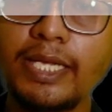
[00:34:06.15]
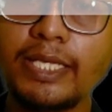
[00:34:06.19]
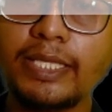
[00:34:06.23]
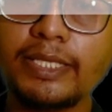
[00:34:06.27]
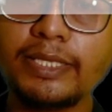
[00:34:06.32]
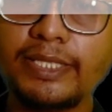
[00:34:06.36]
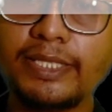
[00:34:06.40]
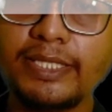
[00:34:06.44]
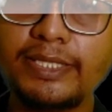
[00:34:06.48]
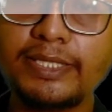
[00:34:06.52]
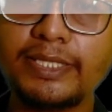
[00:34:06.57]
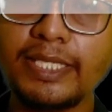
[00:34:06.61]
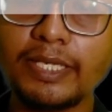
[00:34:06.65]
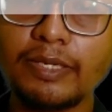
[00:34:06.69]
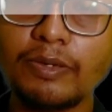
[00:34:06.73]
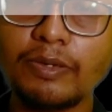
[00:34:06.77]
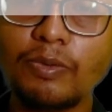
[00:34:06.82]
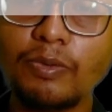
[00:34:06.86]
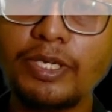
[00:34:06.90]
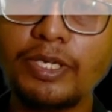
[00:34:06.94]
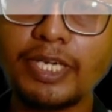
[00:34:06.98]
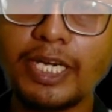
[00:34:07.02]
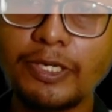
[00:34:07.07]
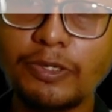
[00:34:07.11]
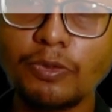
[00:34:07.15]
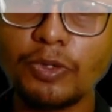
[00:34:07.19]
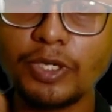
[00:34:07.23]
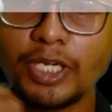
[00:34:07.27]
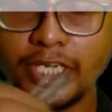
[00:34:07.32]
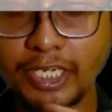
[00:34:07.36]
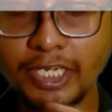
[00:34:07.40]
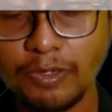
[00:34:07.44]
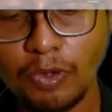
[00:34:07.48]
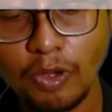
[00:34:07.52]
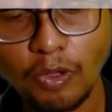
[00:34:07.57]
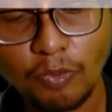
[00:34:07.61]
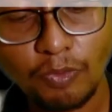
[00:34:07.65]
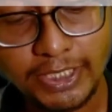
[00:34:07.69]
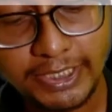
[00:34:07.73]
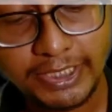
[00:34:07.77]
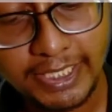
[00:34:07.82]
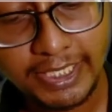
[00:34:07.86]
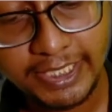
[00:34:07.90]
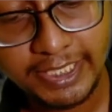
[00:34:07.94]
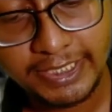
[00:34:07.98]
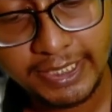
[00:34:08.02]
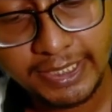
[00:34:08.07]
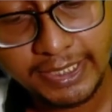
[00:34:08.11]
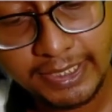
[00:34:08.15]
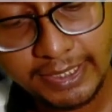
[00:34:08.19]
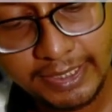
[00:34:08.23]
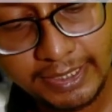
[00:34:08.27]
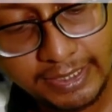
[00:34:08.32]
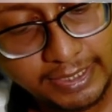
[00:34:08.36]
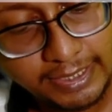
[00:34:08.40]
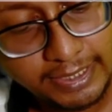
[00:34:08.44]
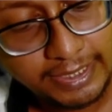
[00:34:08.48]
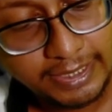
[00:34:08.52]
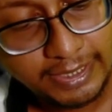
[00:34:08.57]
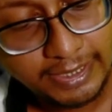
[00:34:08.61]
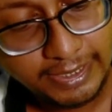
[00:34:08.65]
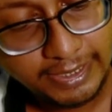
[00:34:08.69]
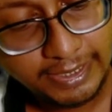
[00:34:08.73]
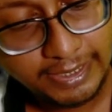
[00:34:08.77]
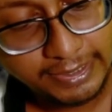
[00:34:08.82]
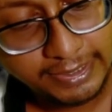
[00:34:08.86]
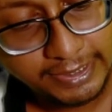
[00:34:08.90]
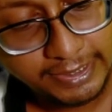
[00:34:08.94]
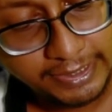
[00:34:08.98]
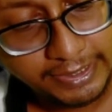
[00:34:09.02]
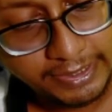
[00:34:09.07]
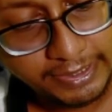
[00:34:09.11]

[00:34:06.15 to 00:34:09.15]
this thing will try to rotate in clockwise direction, isn't it?